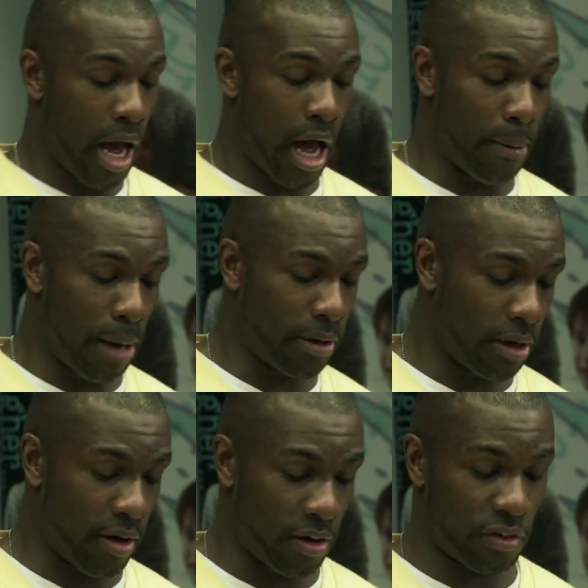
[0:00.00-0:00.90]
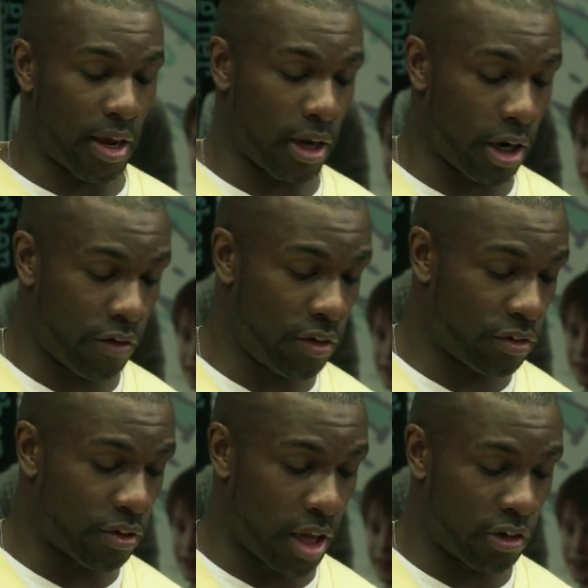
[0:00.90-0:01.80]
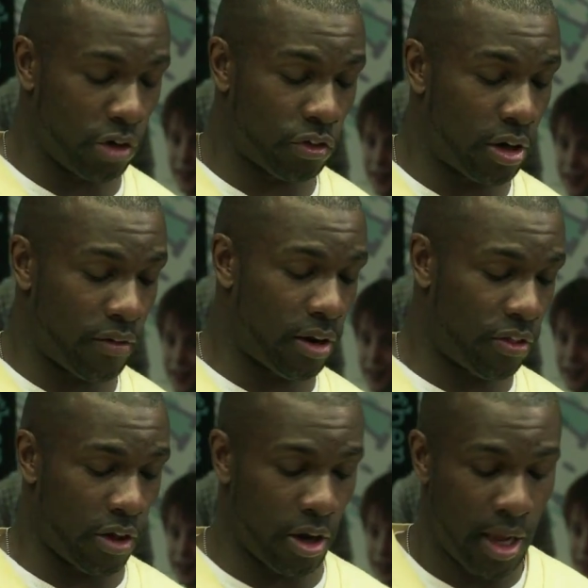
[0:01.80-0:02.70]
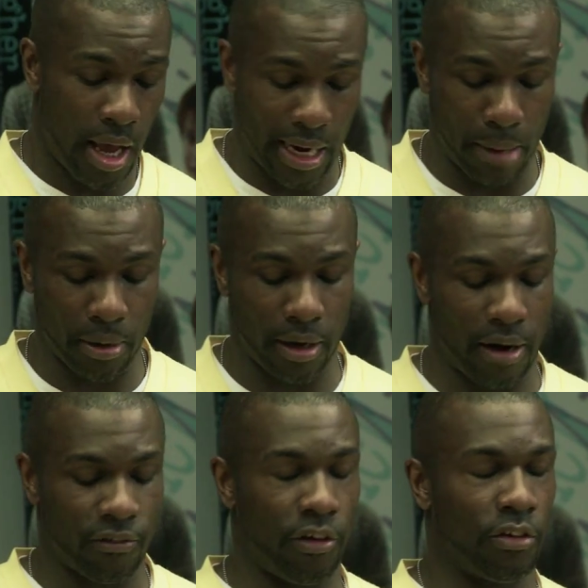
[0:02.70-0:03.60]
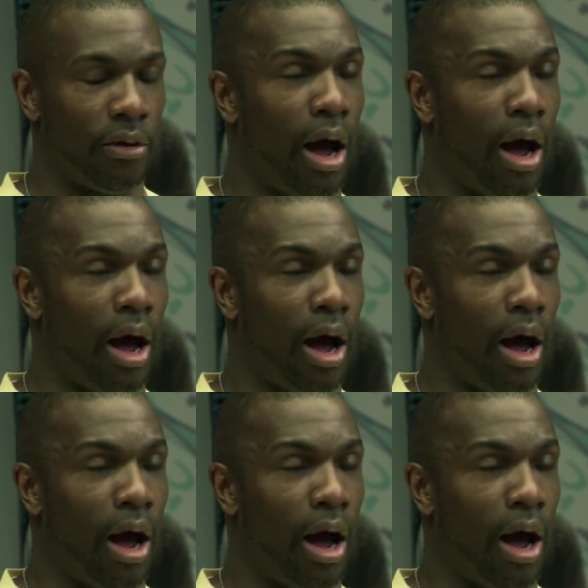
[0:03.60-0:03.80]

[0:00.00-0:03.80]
Uh, I'm going to run the second. Chris, uh, John's going to run the third, and then we're going to have Chris on.